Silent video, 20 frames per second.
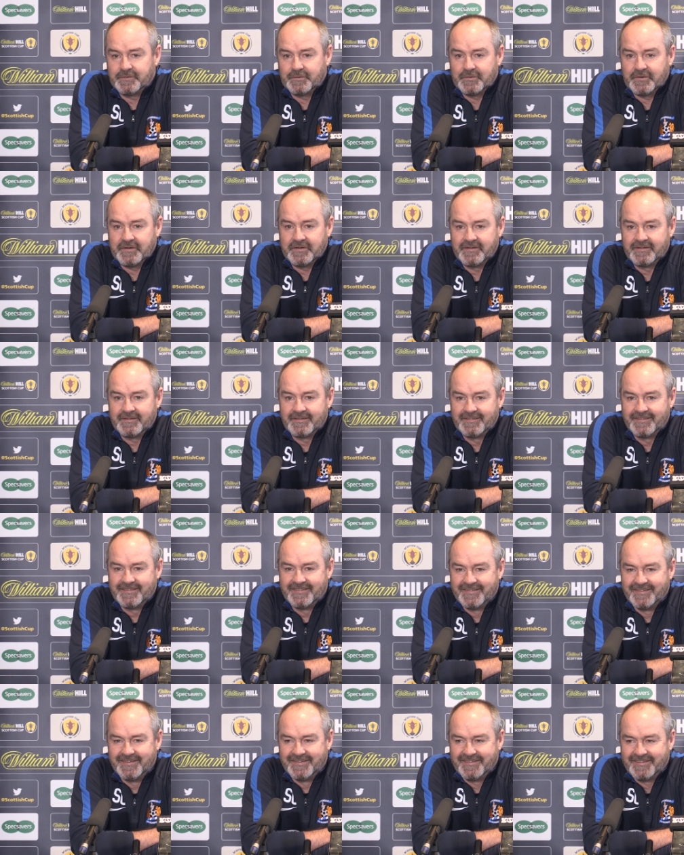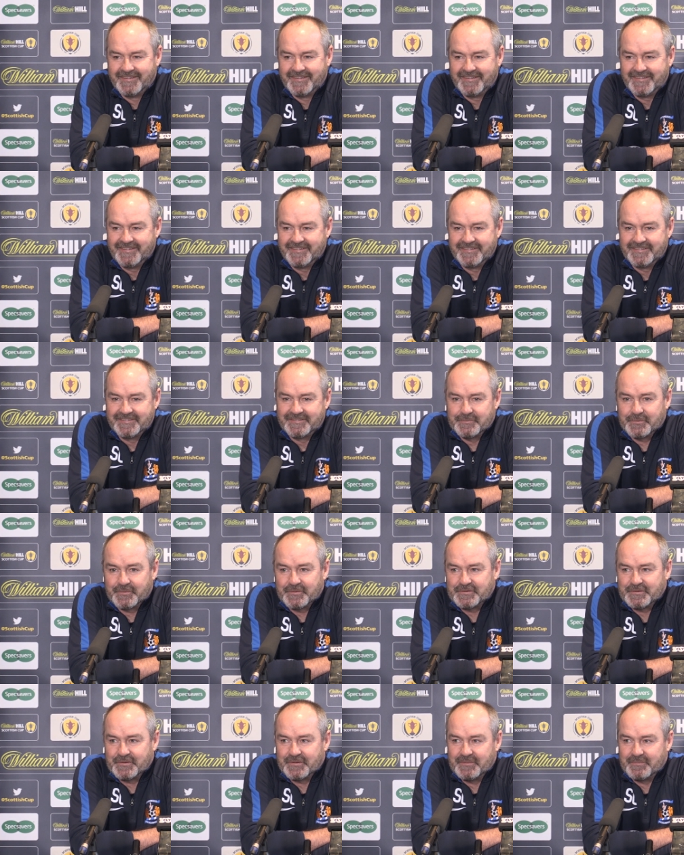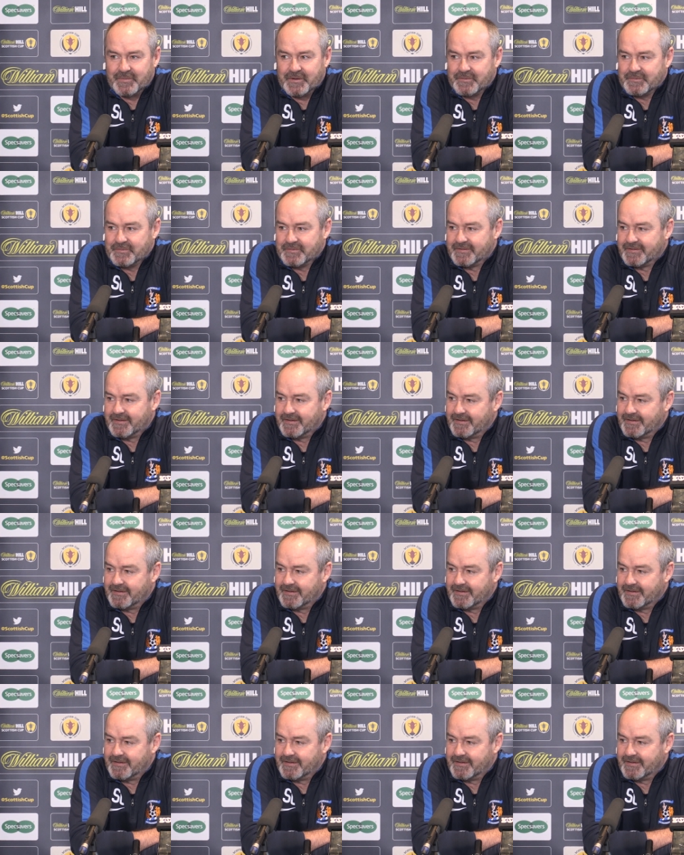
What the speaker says: don't you? That's what it's all about.